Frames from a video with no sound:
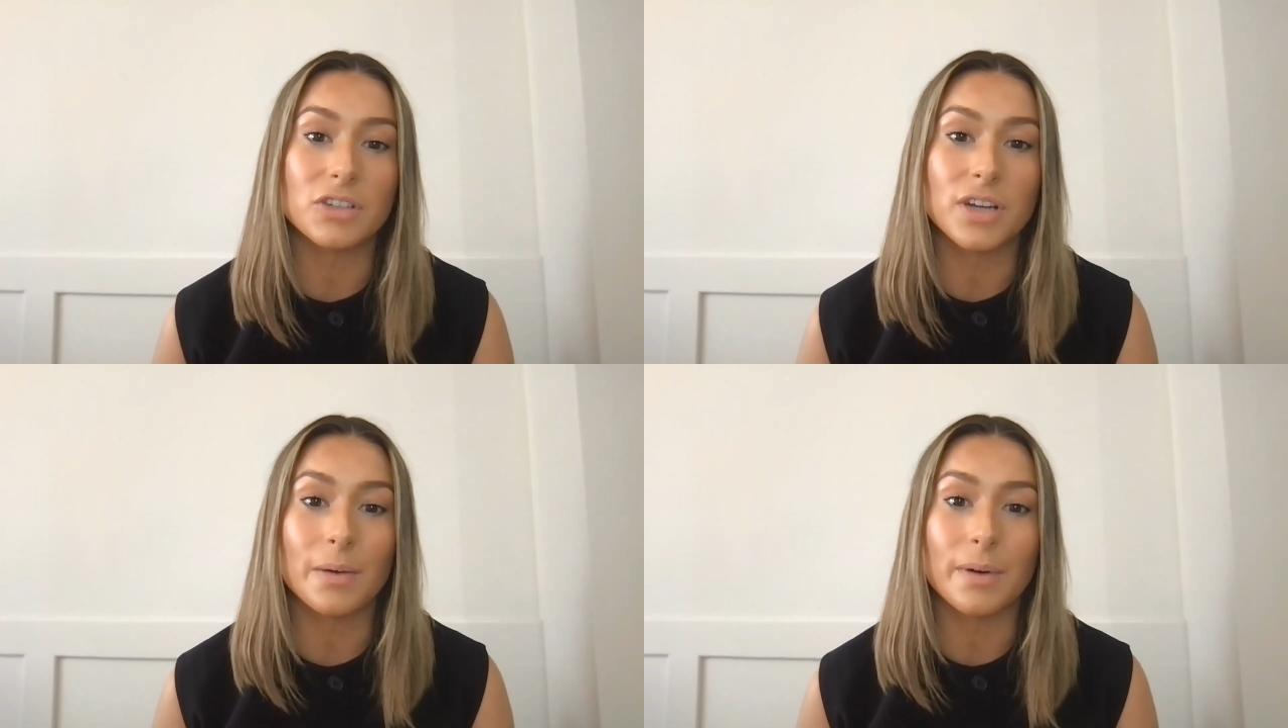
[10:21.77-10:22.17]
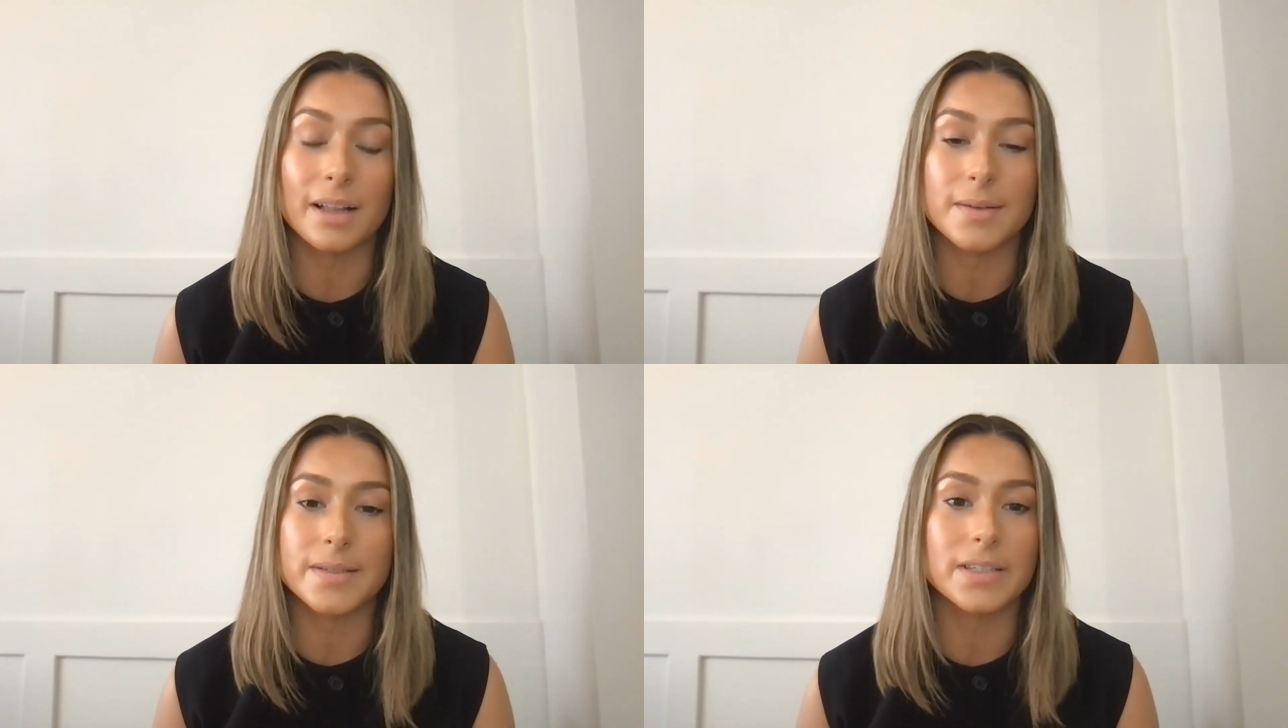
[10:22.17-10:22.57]
to try while
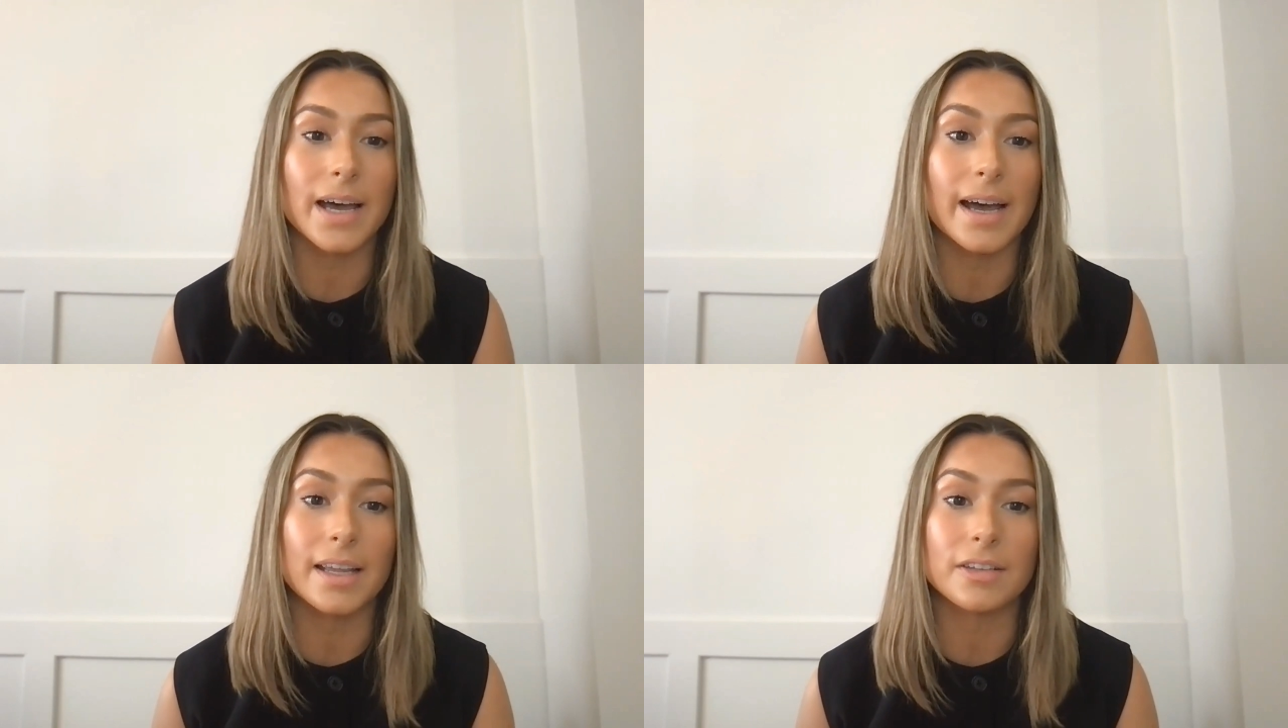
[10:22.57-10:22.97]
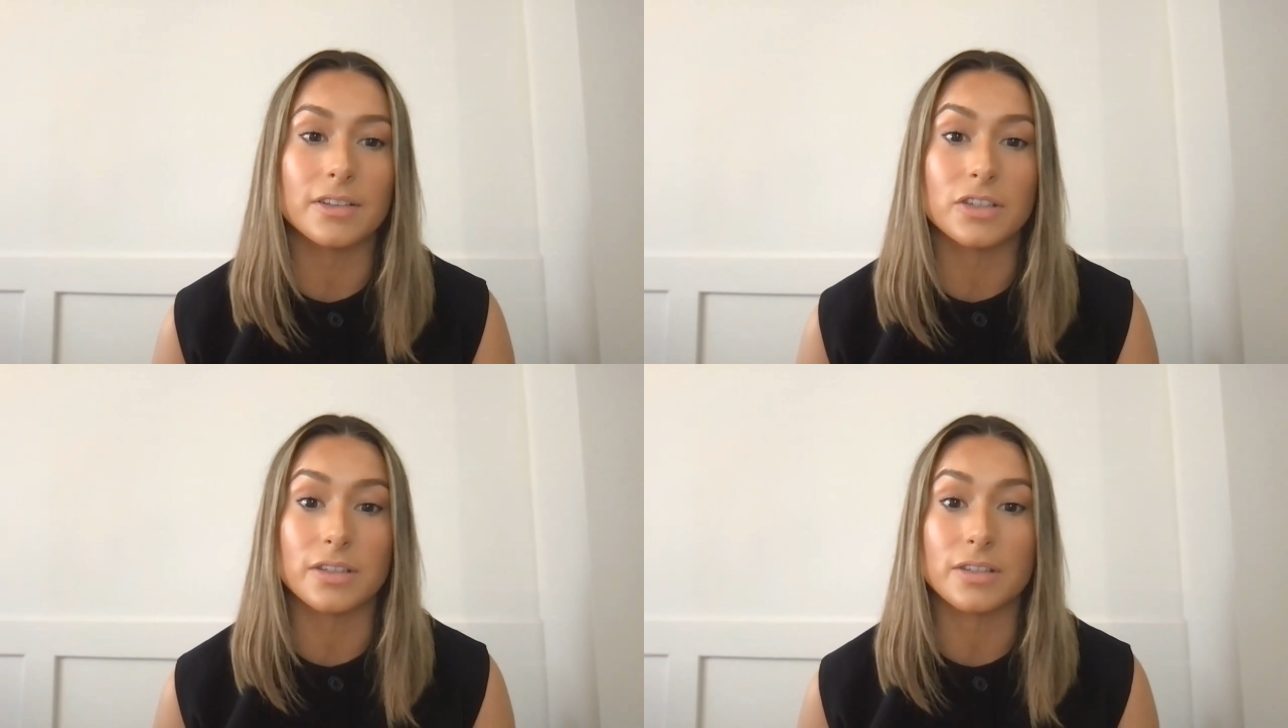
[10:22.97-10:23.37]
I was in Thailand
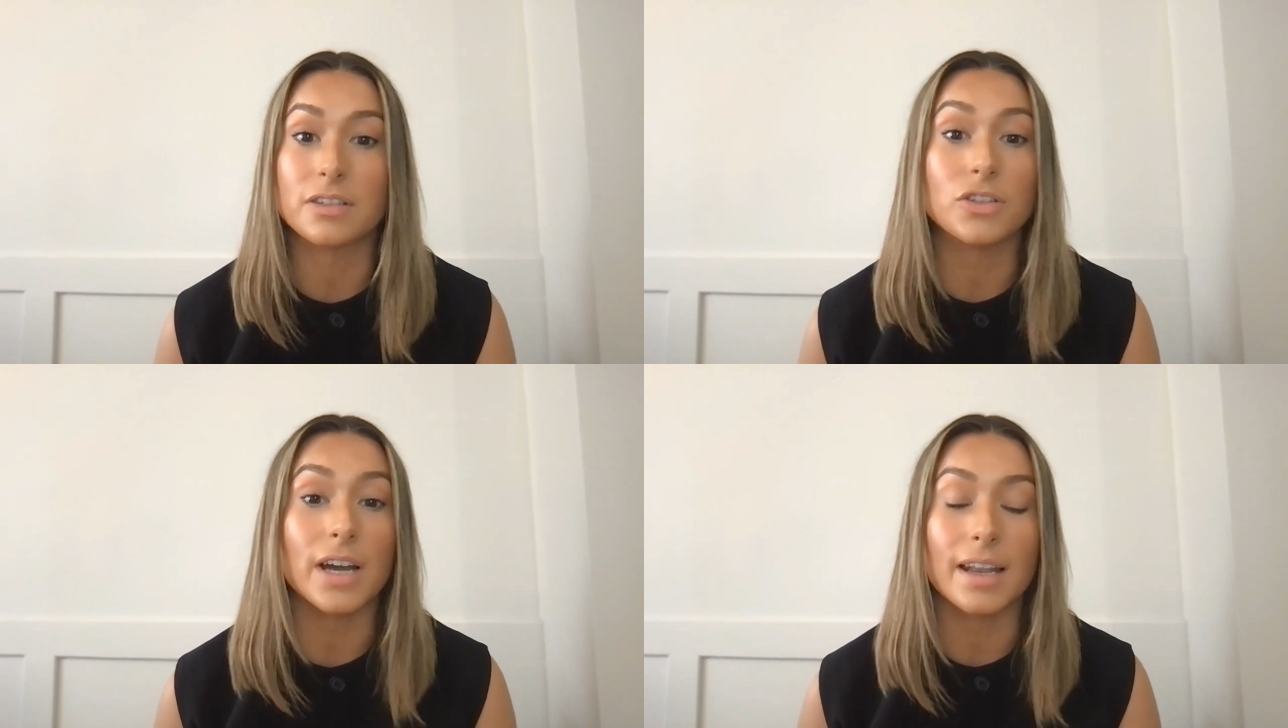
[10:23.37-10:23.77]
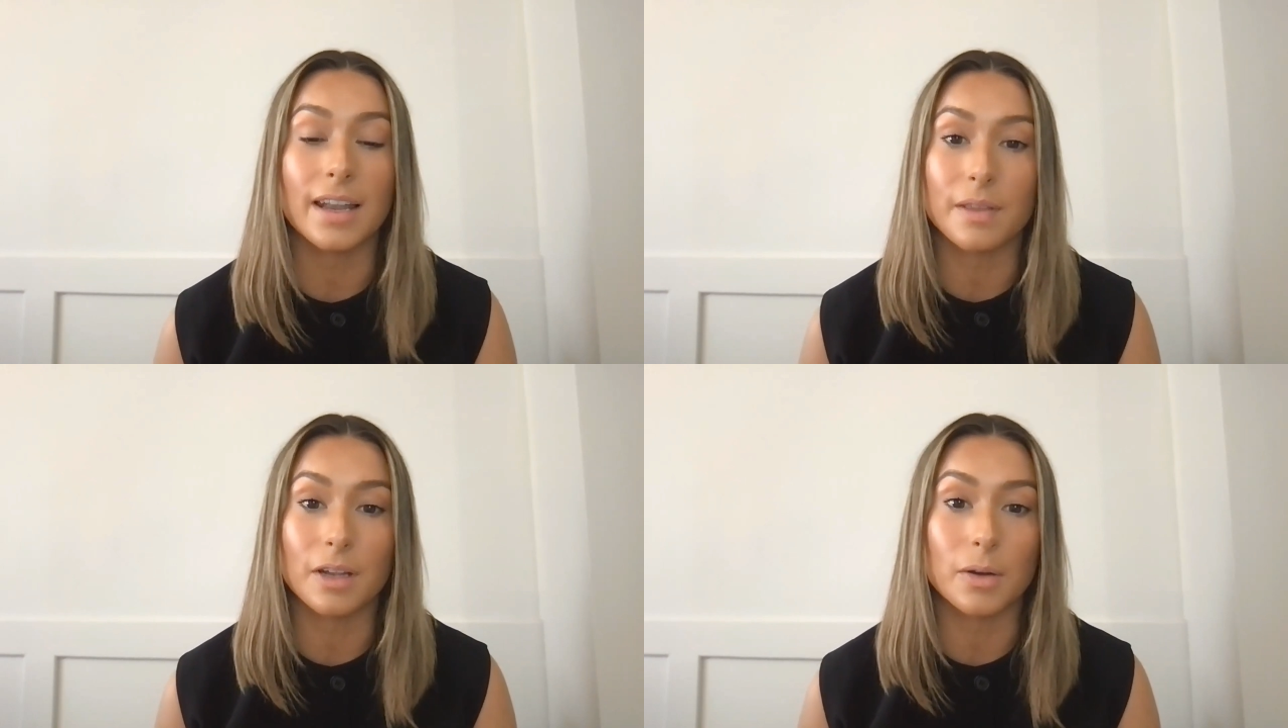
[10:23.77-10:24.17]
just to try
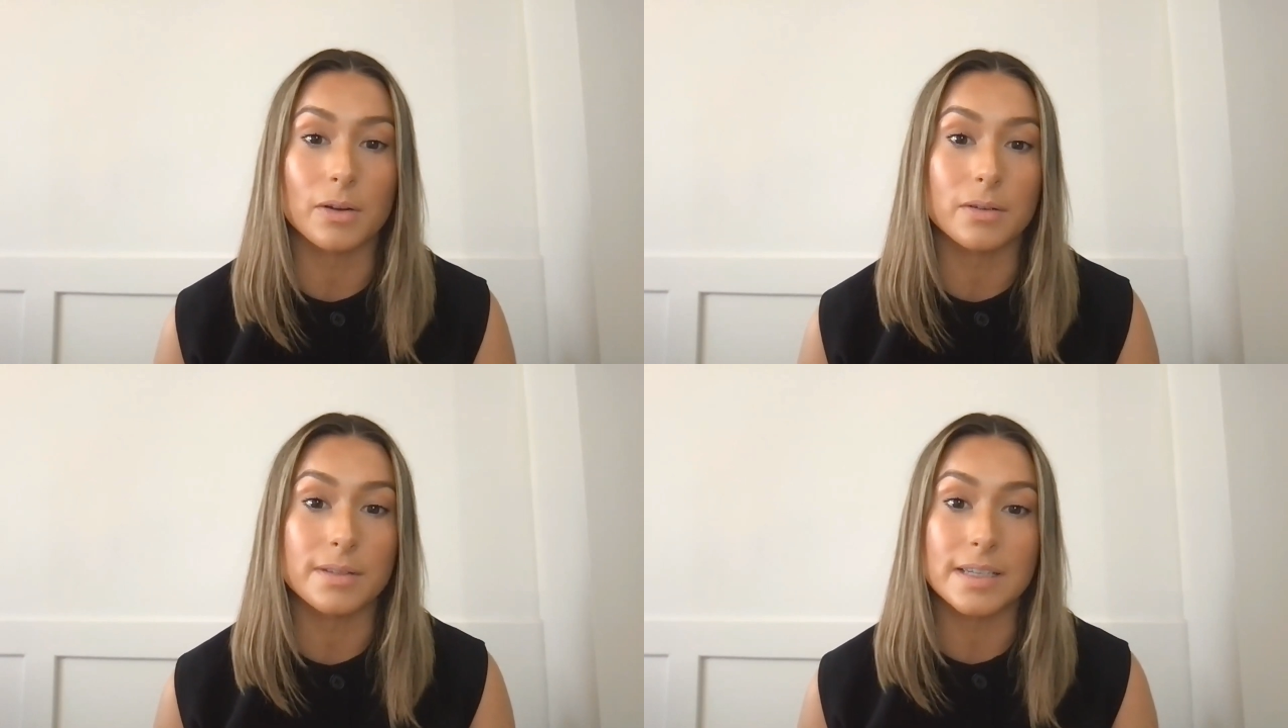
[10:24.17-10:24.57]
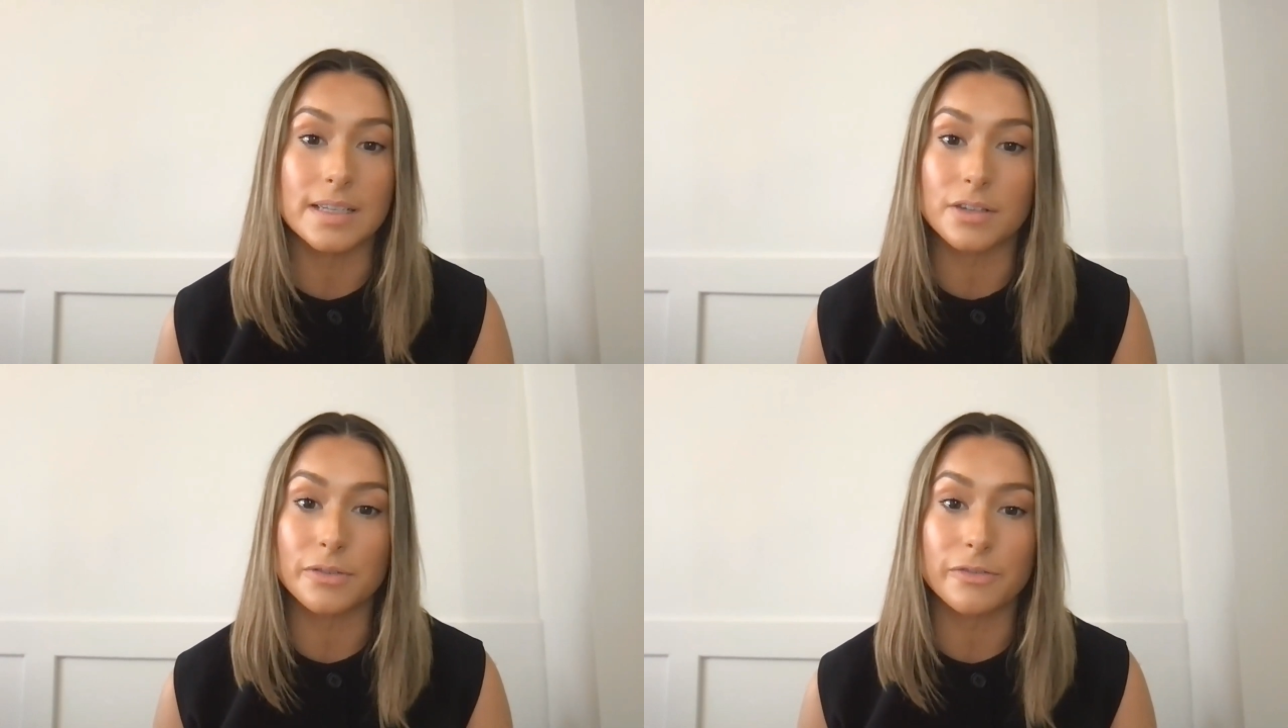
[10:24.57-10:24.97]
like the local
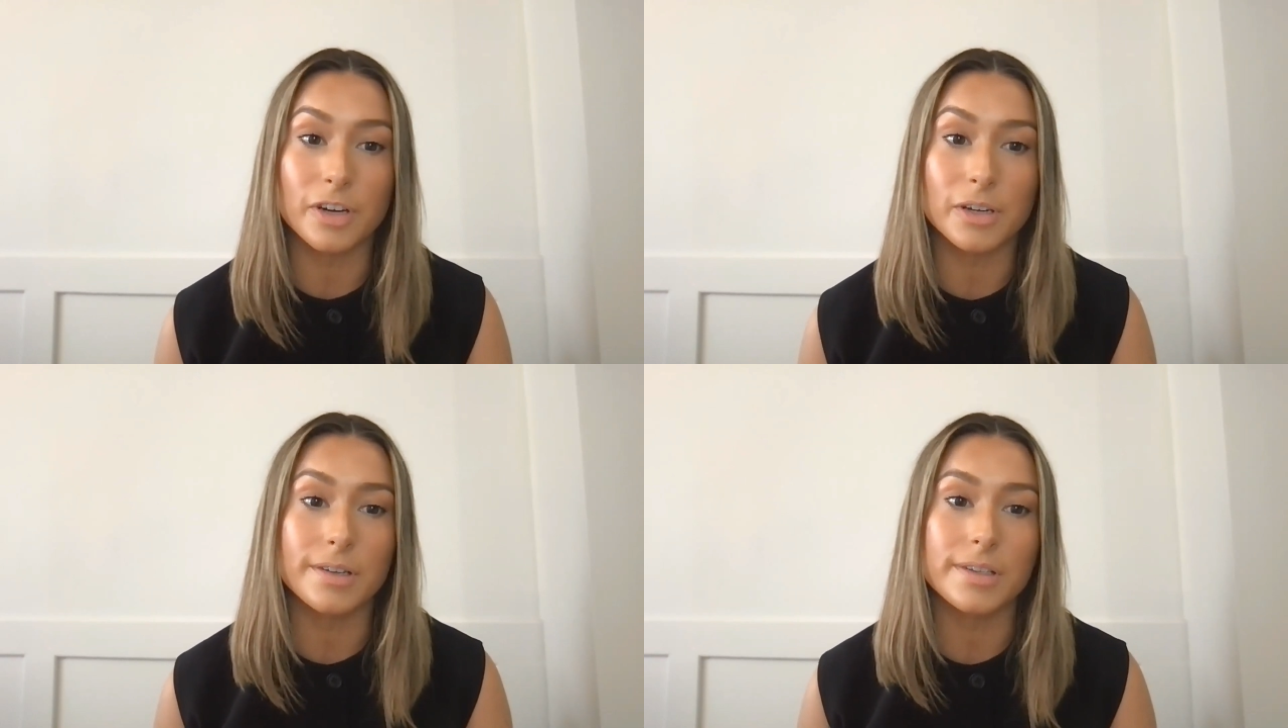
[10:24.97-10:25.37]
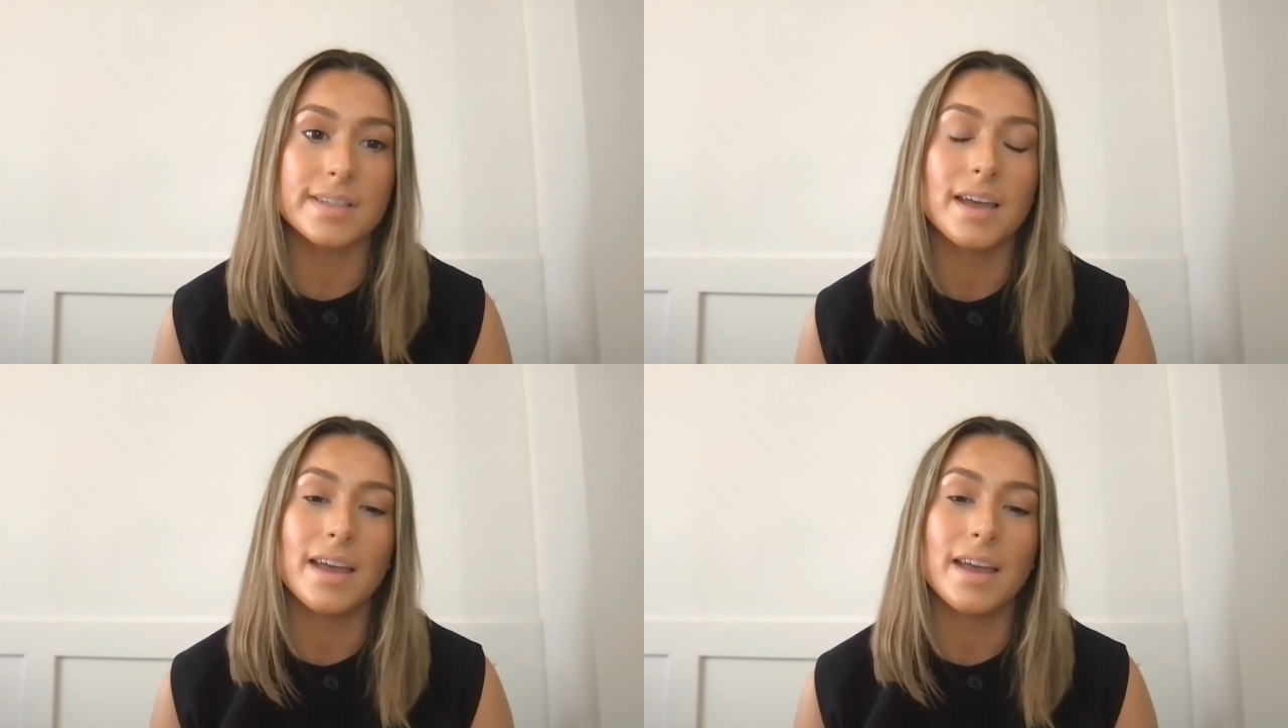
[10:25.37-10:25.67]
seasonal fruits.